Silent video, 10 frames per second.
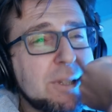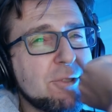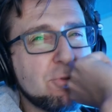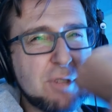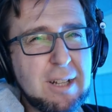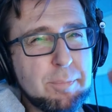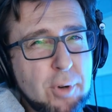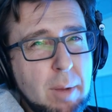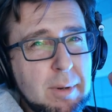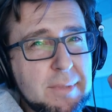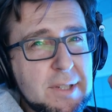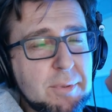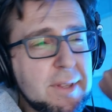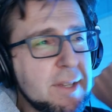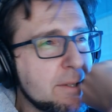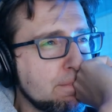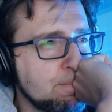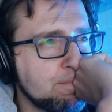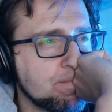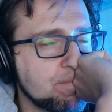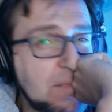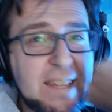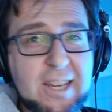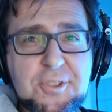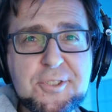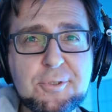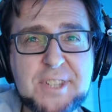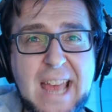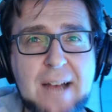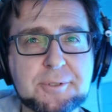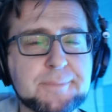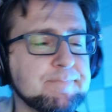the real problem is with this? There is no sound.